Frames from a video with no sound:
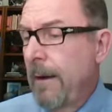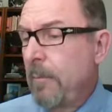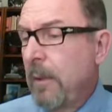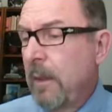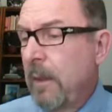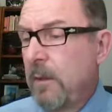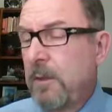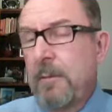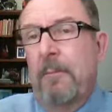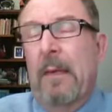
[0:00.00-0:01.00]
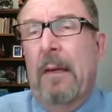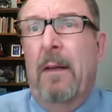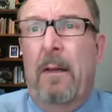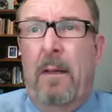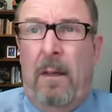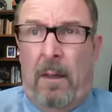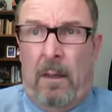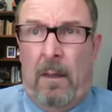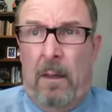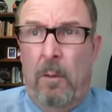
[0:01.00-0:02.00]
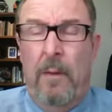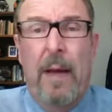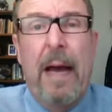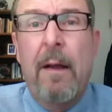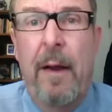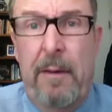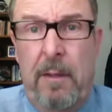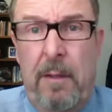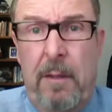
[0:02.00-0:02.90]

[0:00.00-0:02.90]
because without it,